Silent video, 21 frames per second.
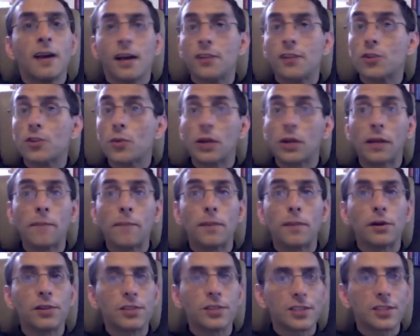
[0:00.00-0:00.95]
And so we can
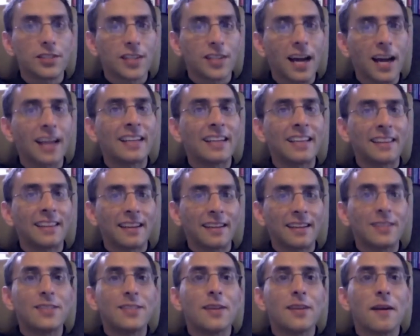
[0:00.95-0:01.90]
build a society
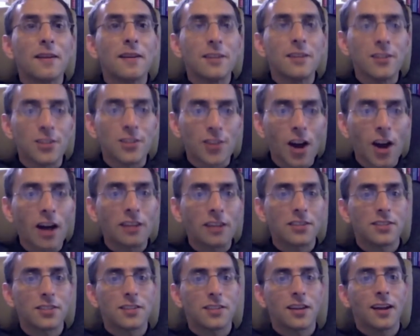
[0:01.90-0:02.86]
that's
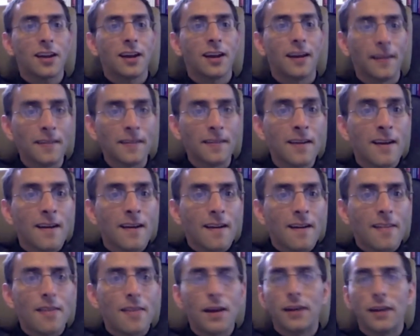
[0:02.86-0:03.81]
just and
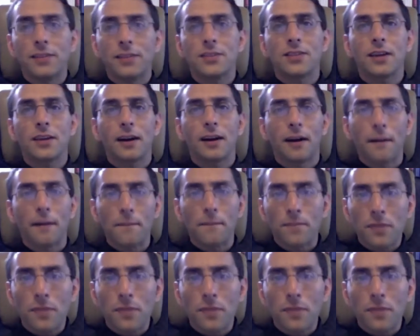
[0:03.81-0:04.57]
that's a